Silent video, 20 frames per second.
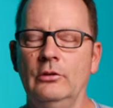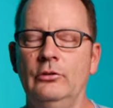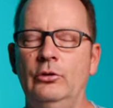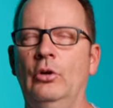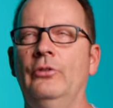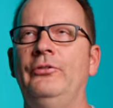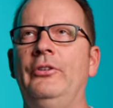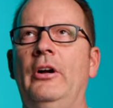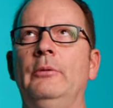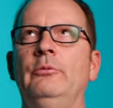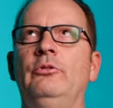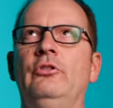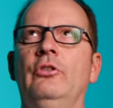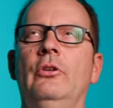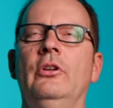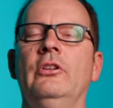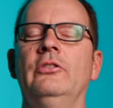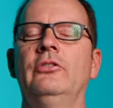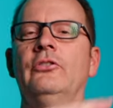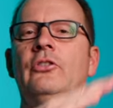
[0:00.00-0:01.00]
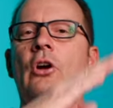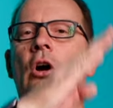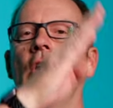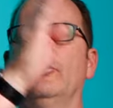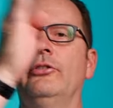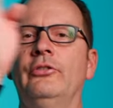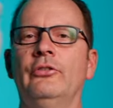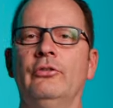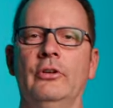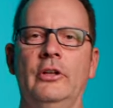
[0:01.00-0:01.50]
So if I'm shooting star
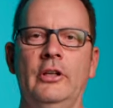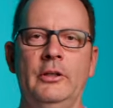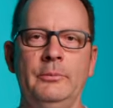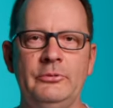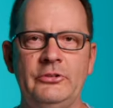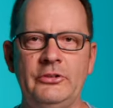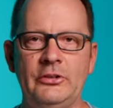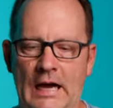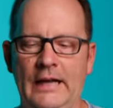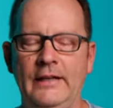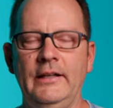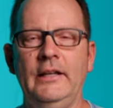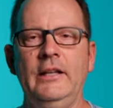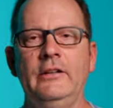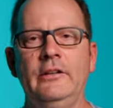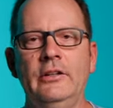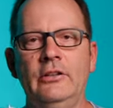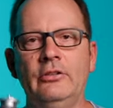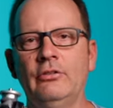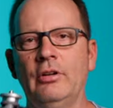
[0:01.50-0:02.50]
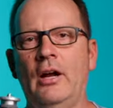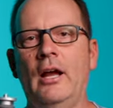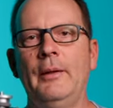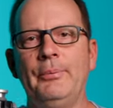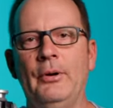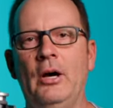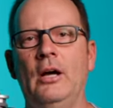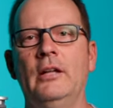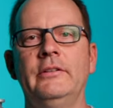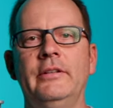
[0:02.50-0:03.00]
streams, I need this
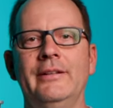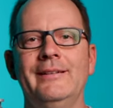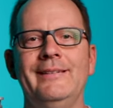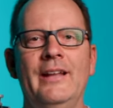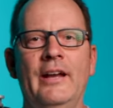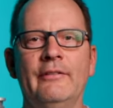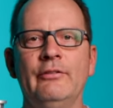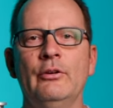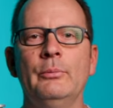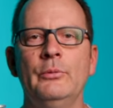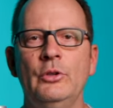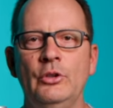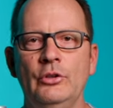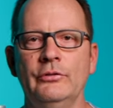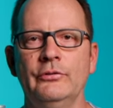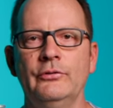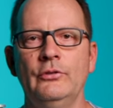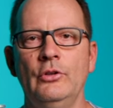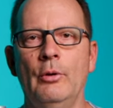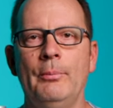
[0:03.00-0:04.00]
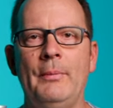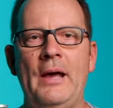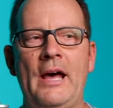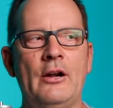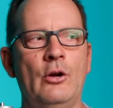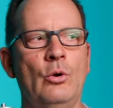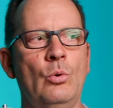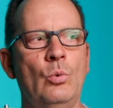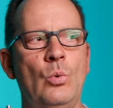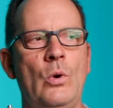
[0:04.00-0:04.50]
tripod to never move, no
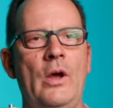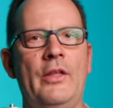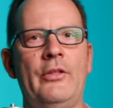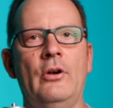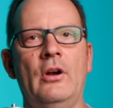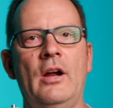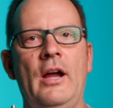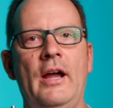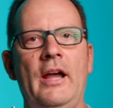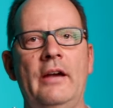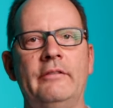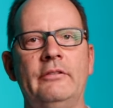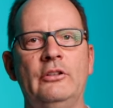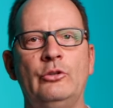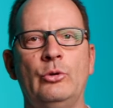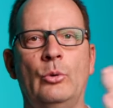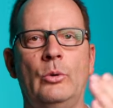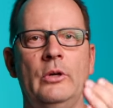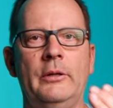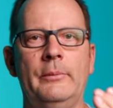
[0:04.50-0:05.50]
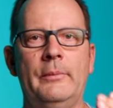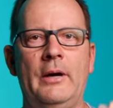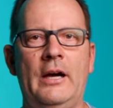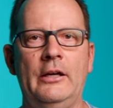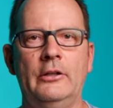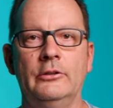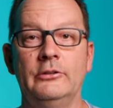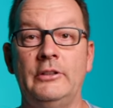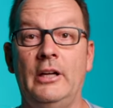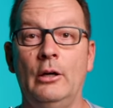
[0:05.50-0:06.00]
matter whether I have a 20
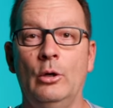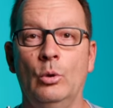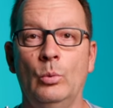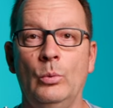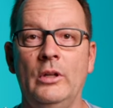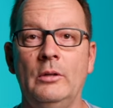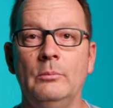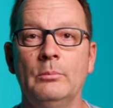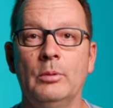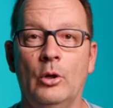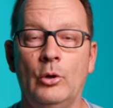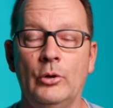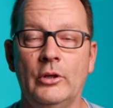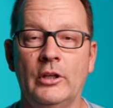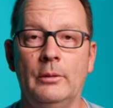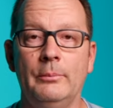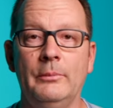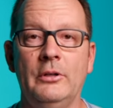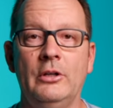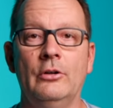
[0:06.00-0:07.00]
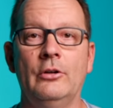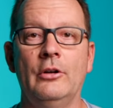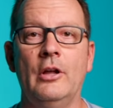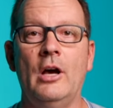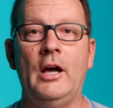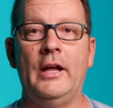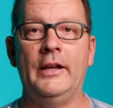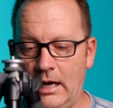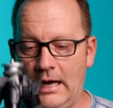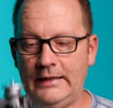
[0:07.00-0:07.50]
mile an hour wind blowing at me or
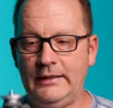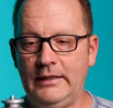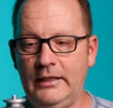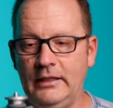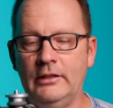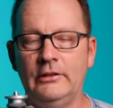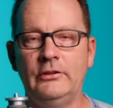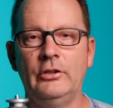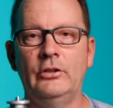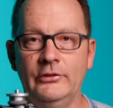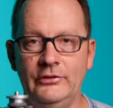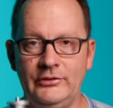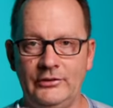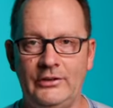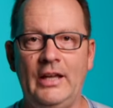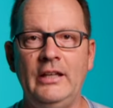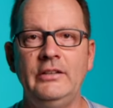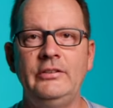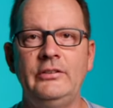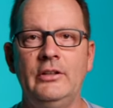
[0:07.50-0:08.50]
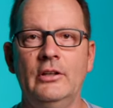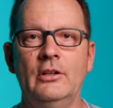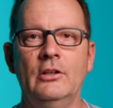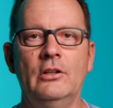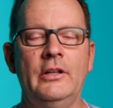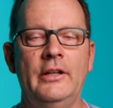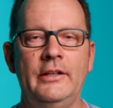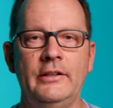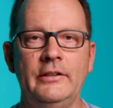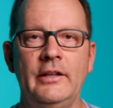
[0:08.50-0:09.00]
not. I need it to stay
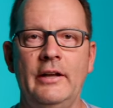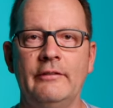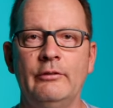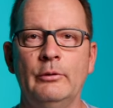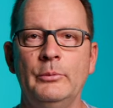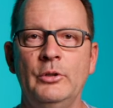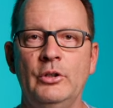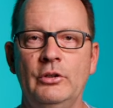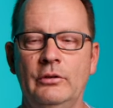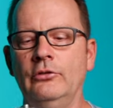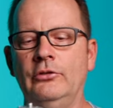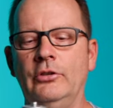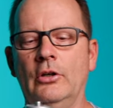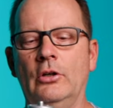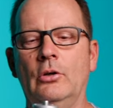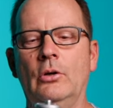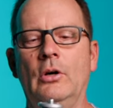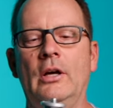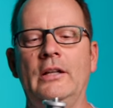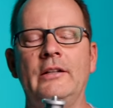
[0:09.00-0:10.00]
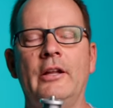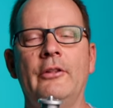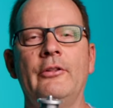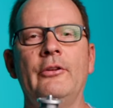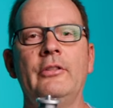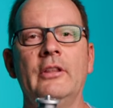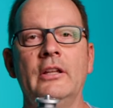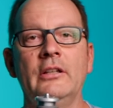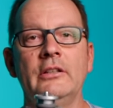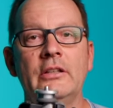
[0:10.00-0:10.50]
still and never move. So another
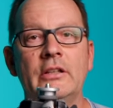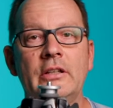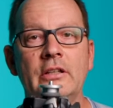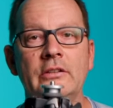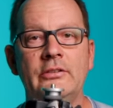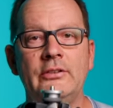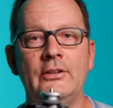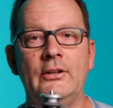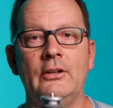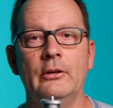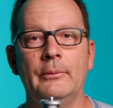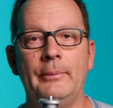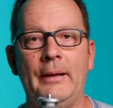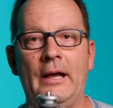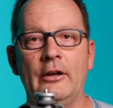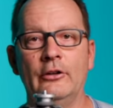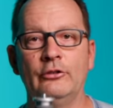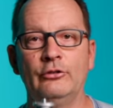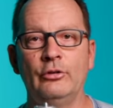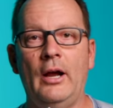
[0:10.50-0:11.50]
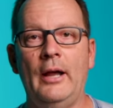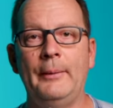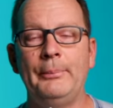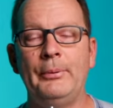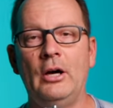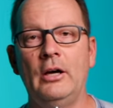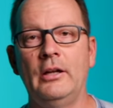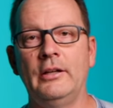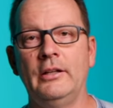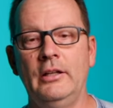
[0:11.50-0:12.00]
thing to consider about a
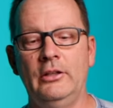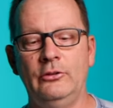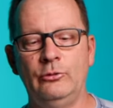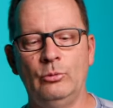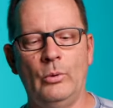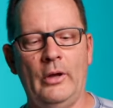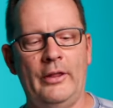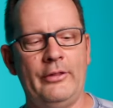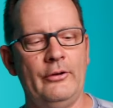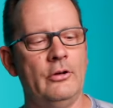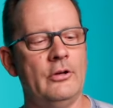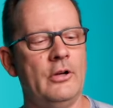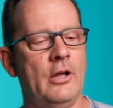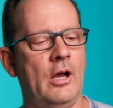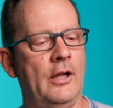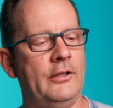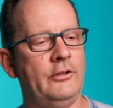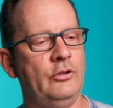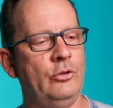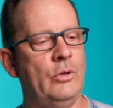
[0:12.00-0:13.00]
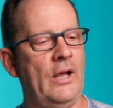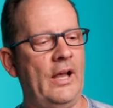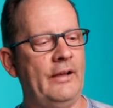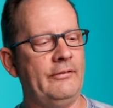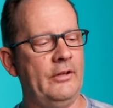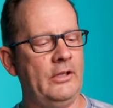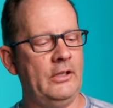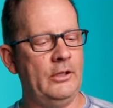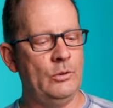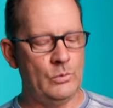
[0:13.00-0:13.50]
tripod is whether or not you
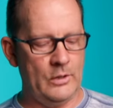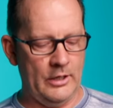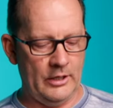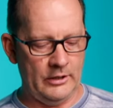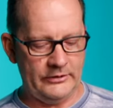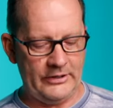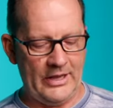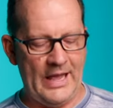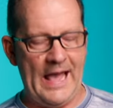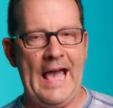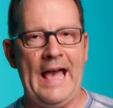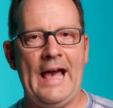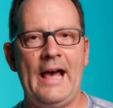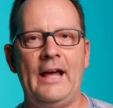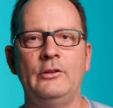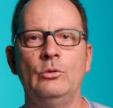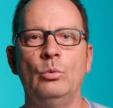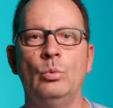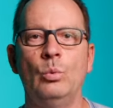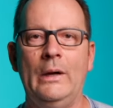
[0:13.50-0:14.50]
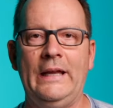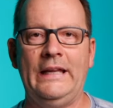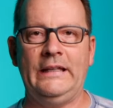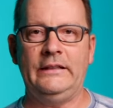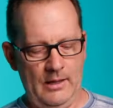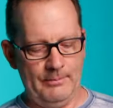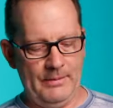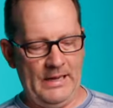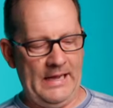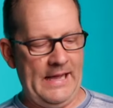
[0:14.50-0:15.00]
have anywhere to add weight.
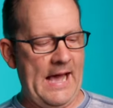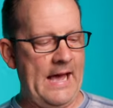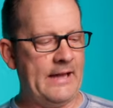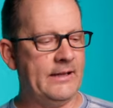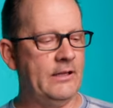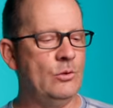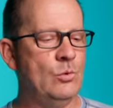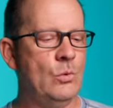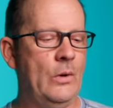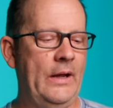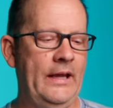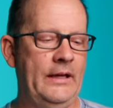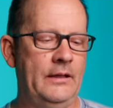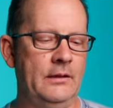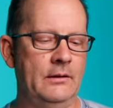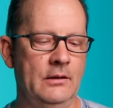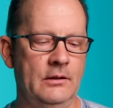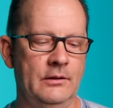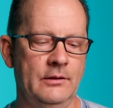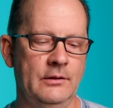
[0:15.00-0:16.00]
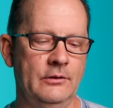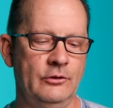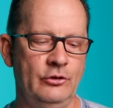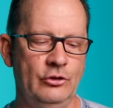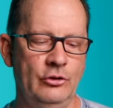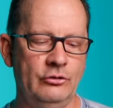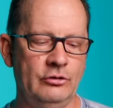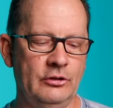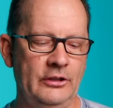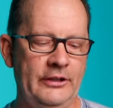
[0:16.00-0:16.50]
And by adding weight,
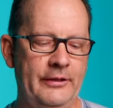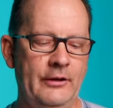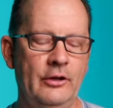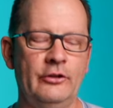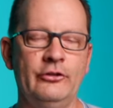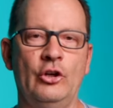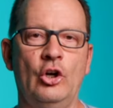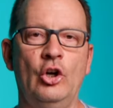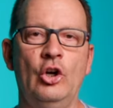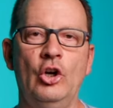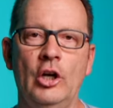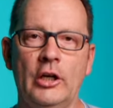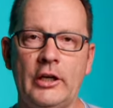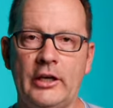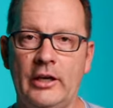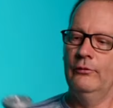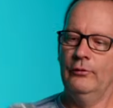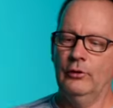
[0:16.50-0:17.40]
Usually there's a hook.